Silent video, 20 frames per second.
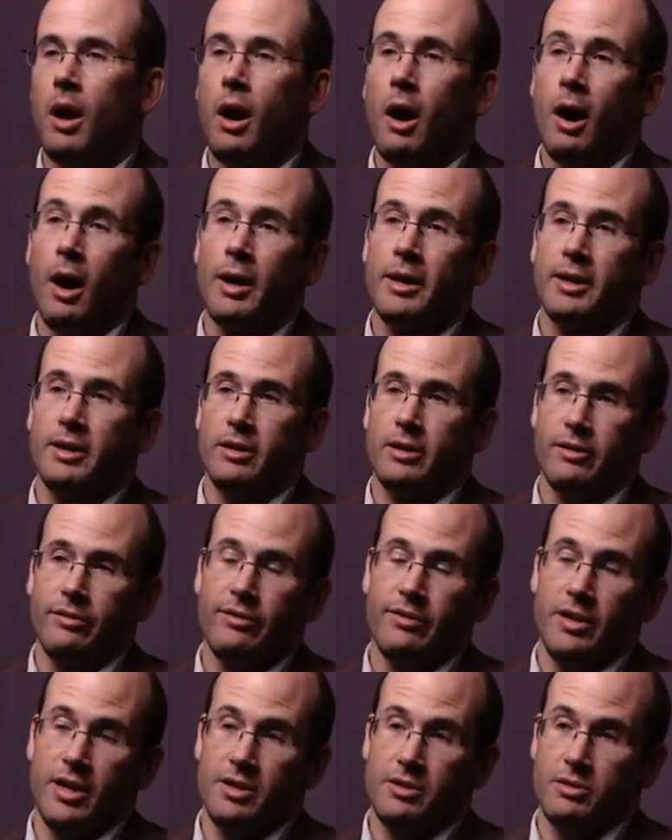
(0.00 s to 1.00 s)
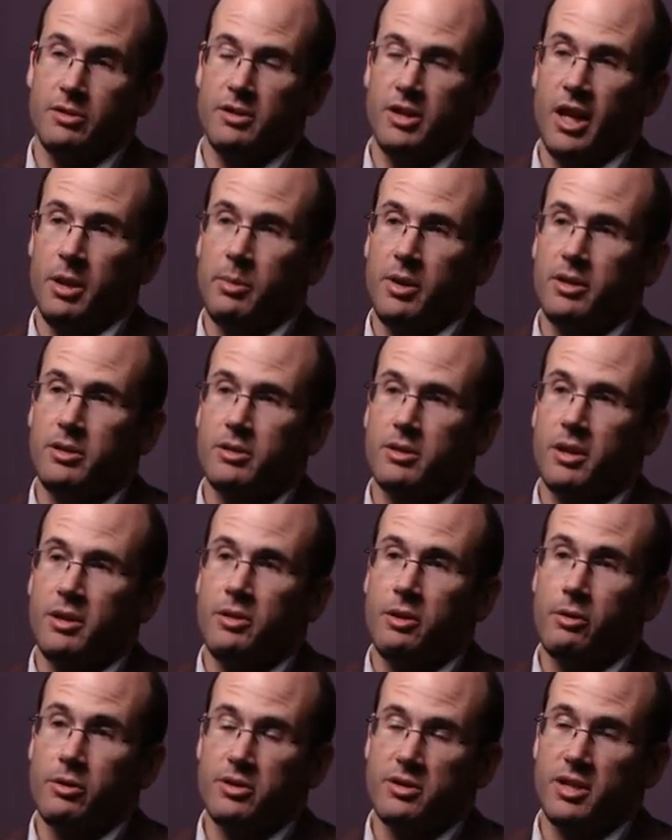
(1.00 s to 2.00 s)
Audited financial statements and
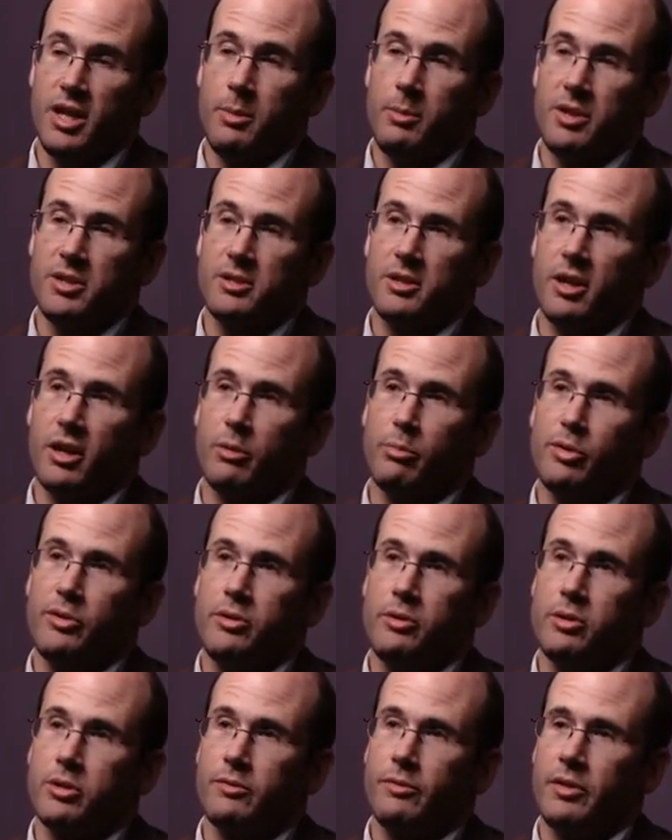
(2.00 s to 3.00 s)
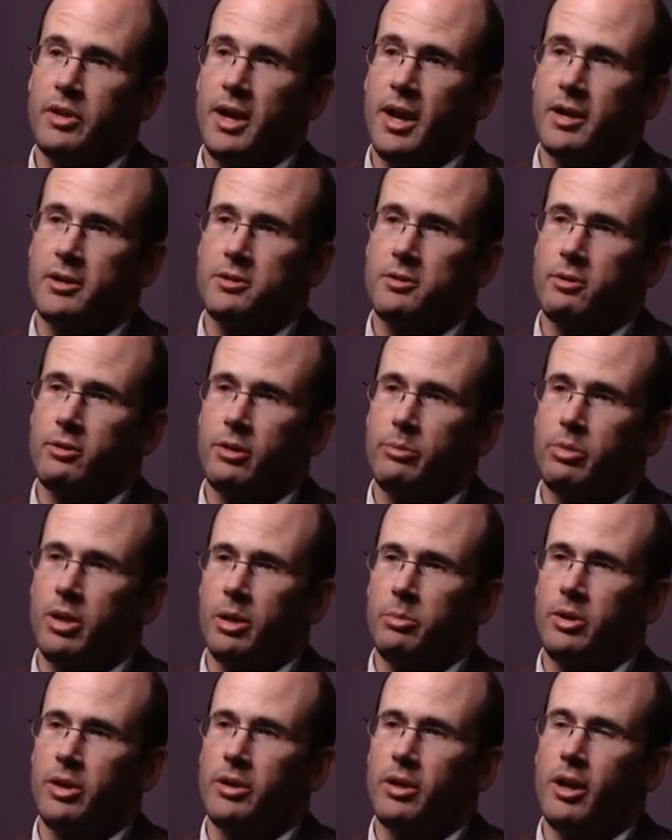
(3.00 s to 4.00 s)
those statements that are produced for the external
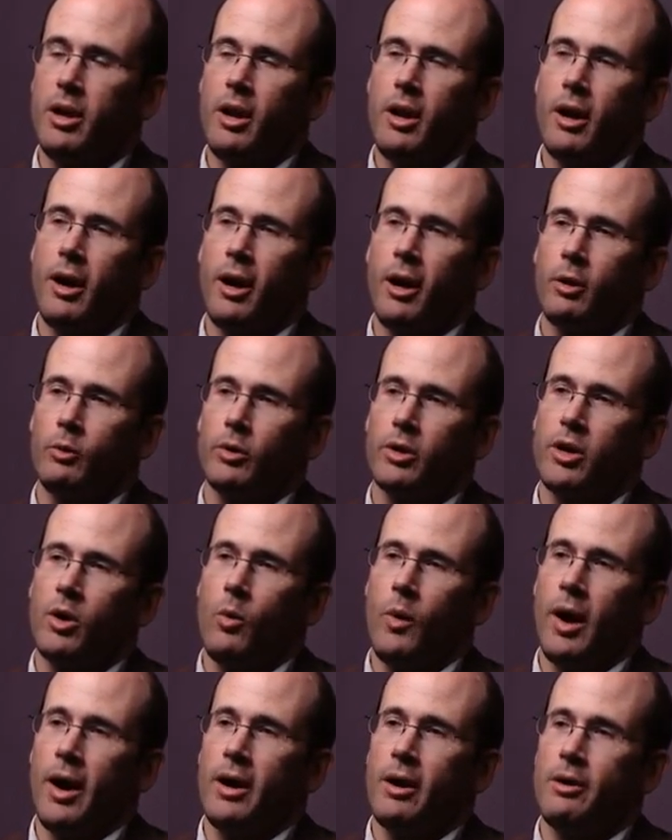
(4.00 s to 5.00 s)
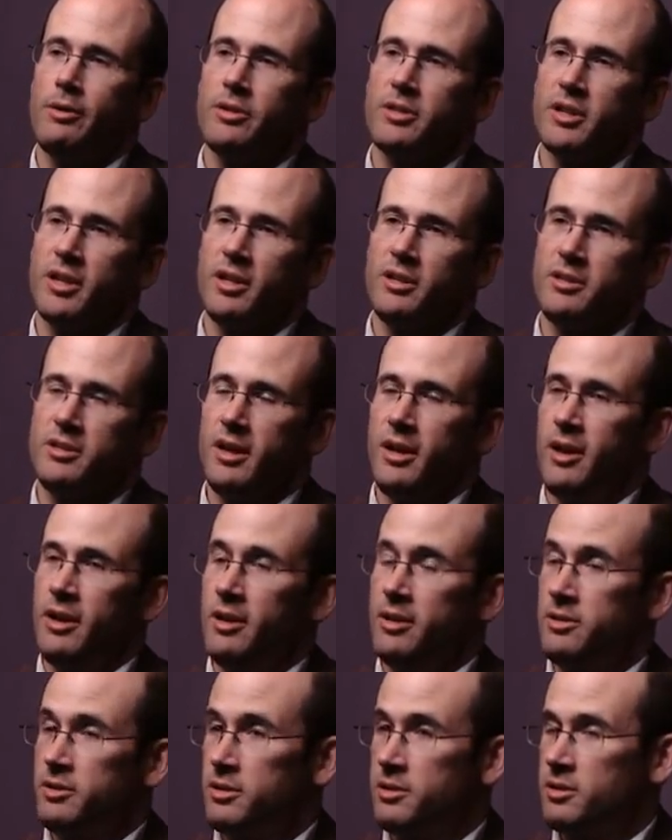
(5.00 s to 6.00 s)
public are required to
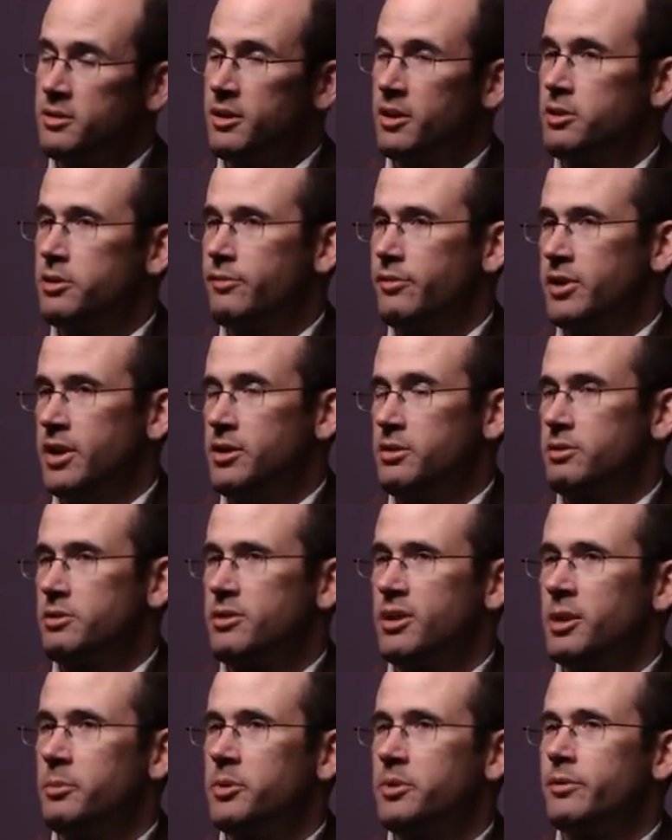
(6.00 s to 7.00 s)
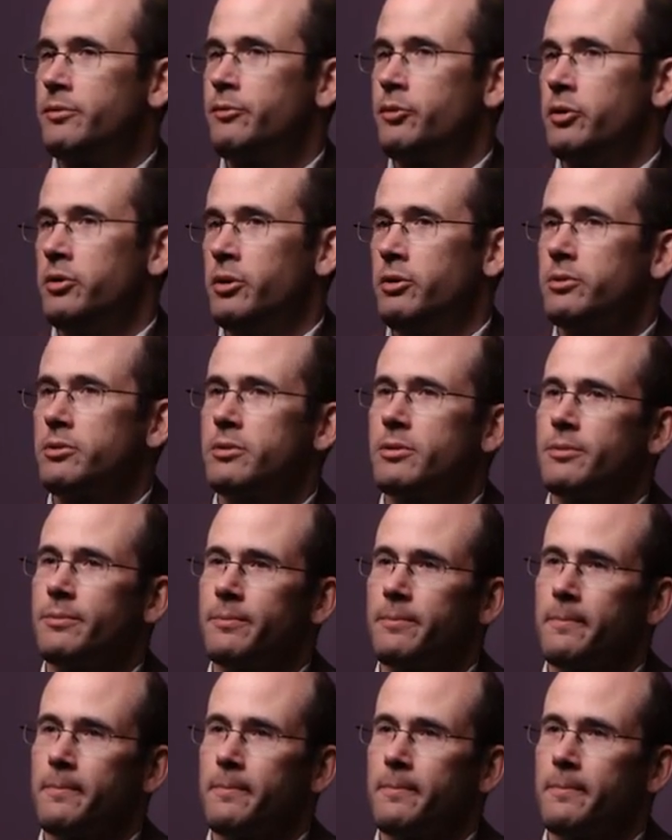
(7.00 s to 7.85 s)
contain such financial statement footnotes.